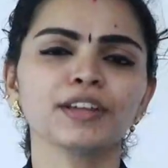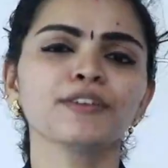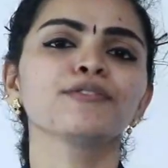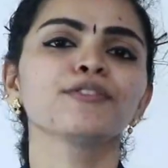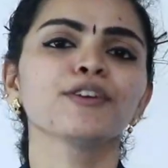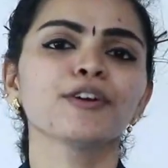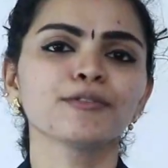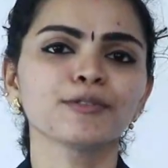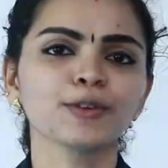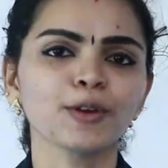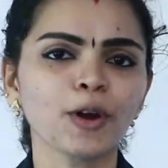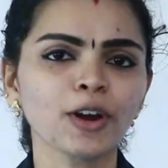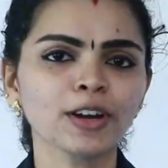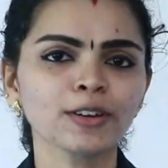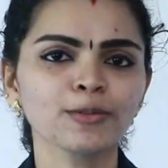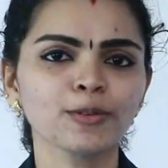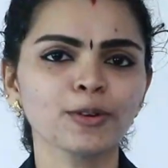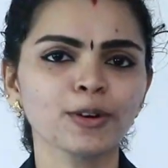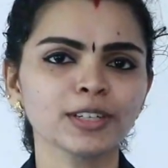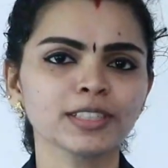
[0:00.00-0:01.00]
if you have
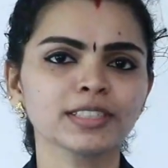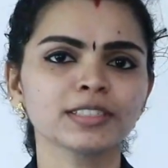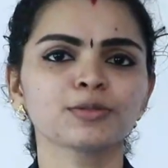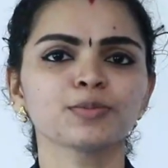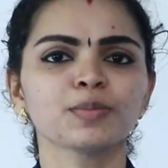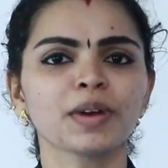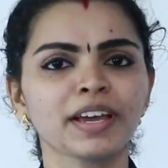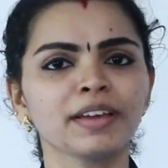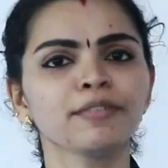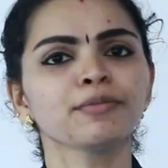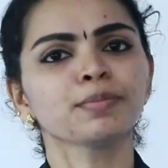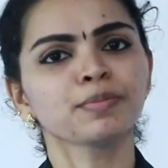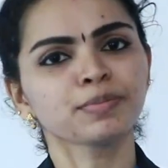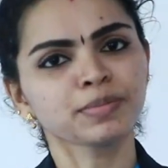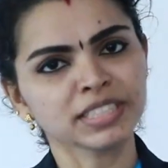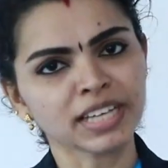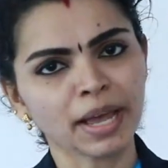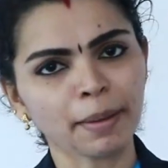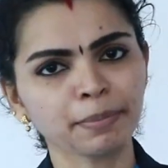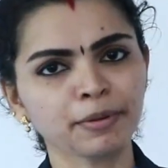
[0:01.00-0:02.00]
not watched my
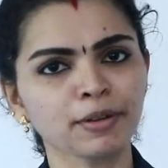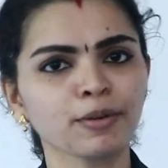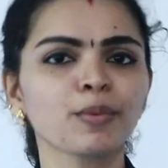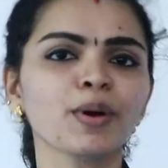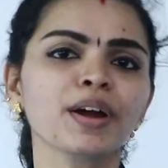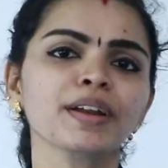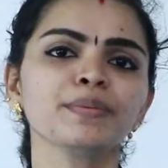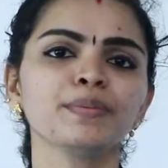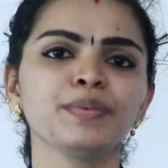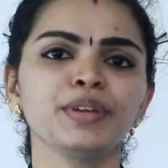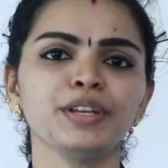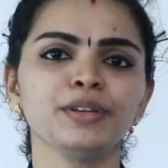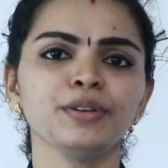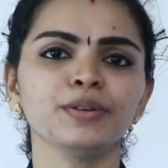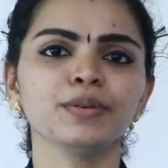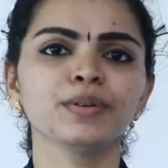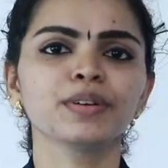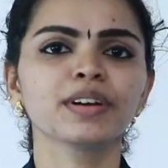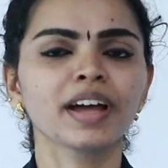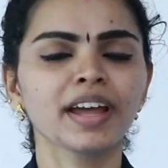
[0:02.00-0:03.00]
chapter 1
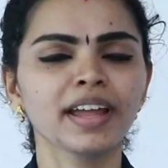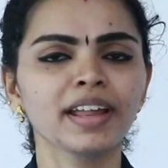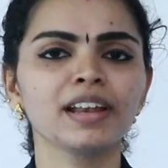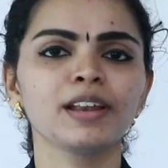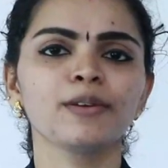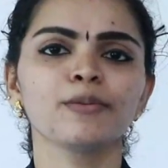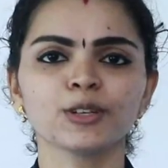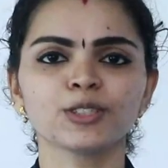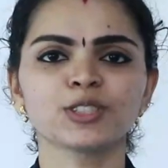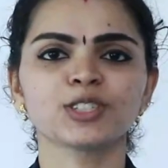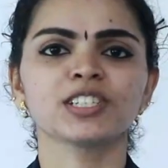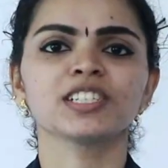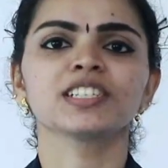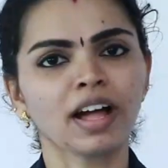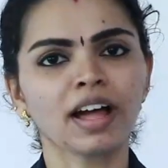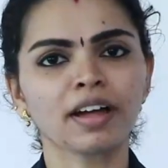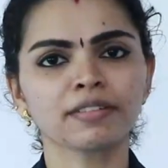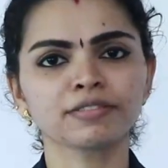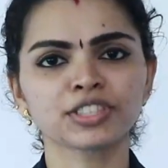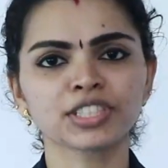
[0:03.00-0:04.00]
video, kindly watch it.
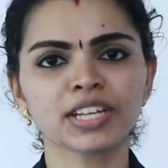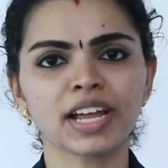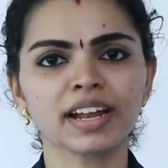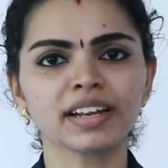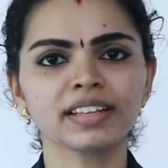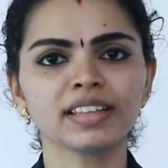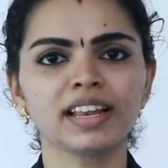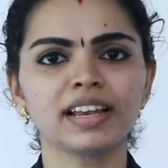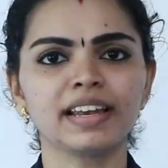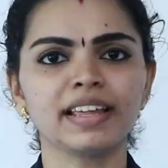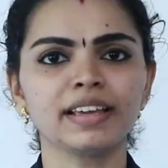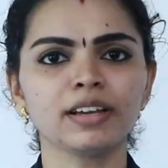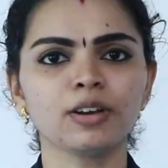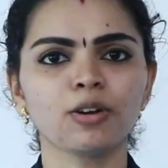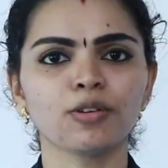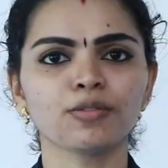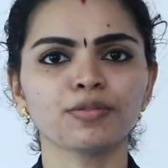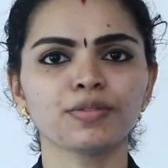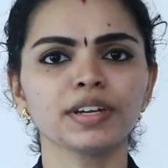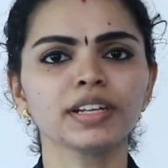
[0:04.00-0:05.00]
I have shared the
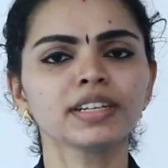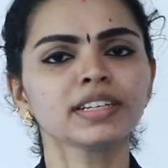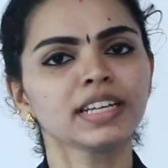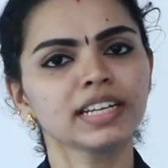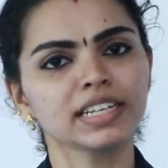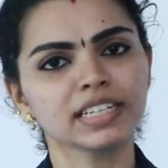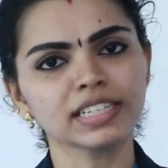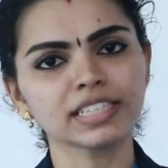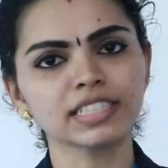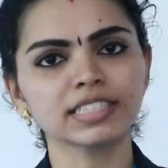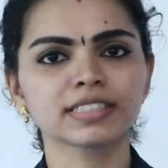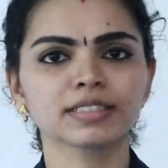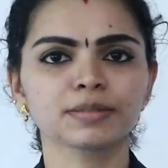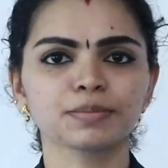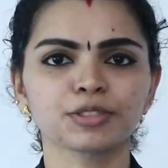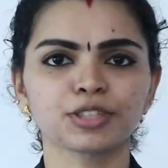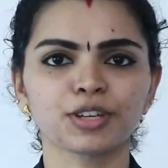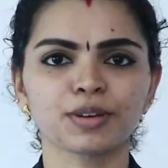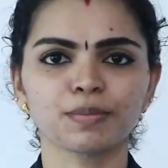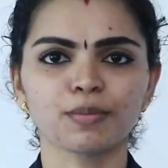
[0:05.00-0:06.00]
link of it in the
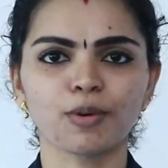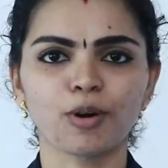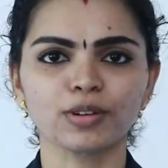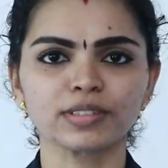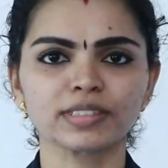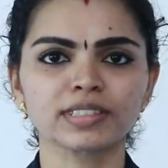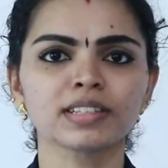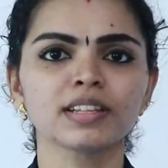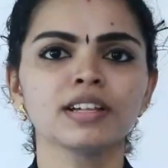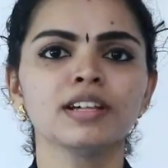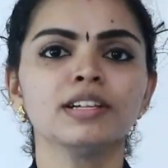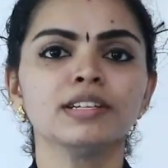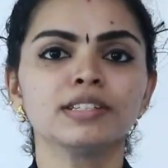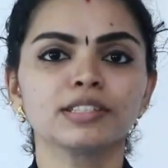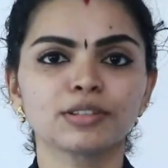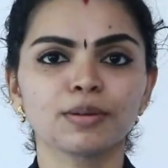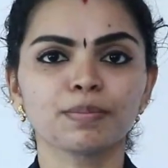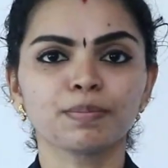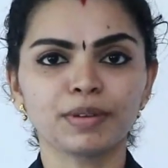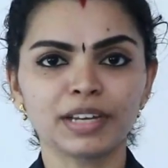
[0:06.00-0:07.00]
description box.
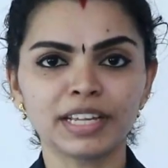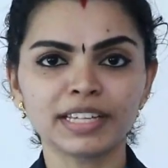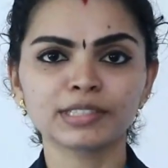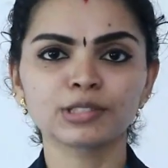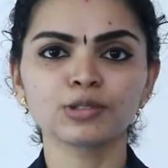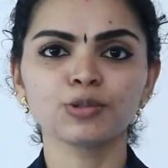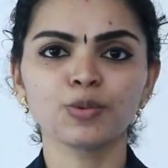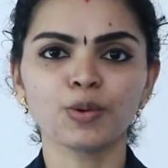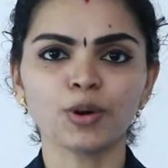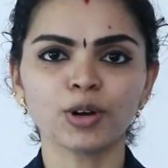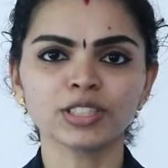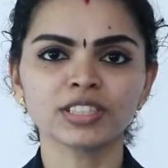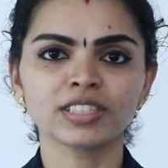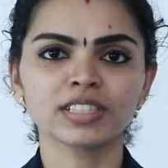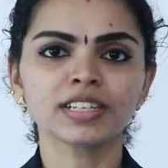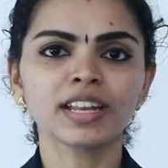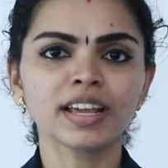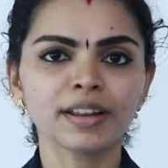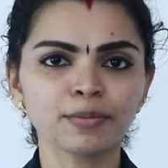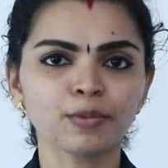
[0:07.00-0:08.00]
So please do watch
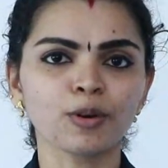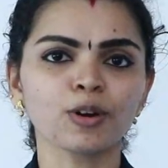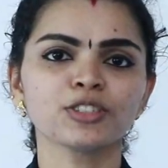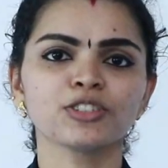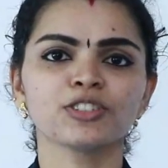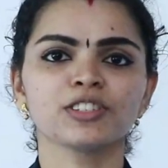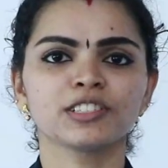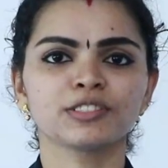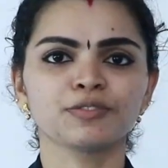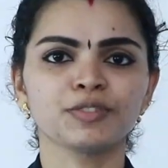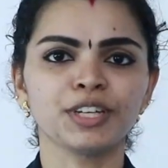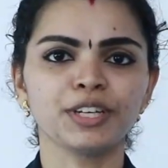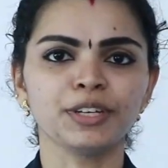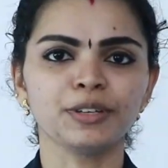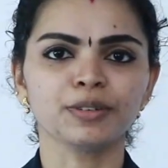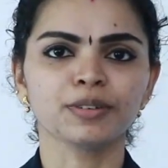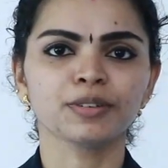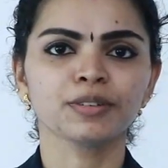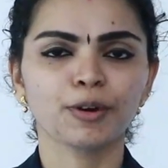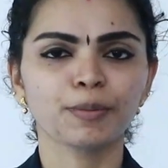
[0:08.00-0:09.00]
it and watch this
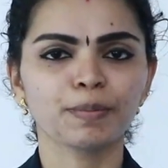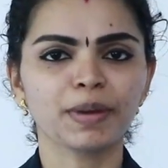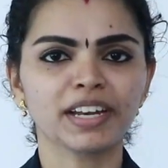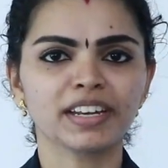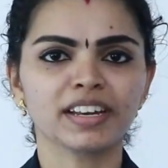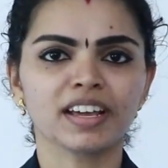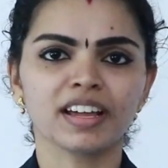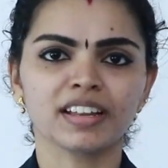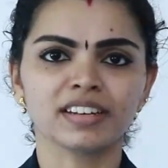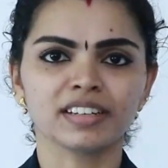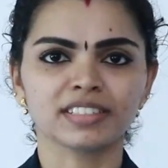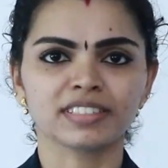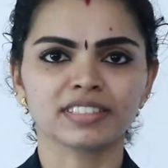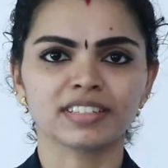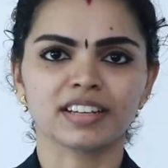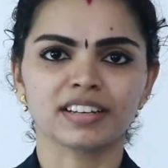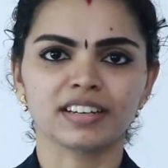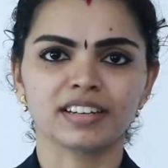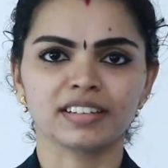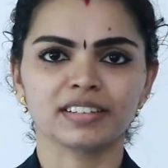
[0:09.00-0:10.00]
video for better
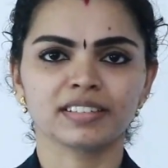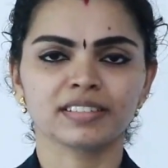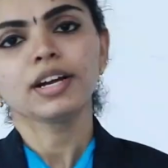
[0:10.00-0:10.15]
understanding.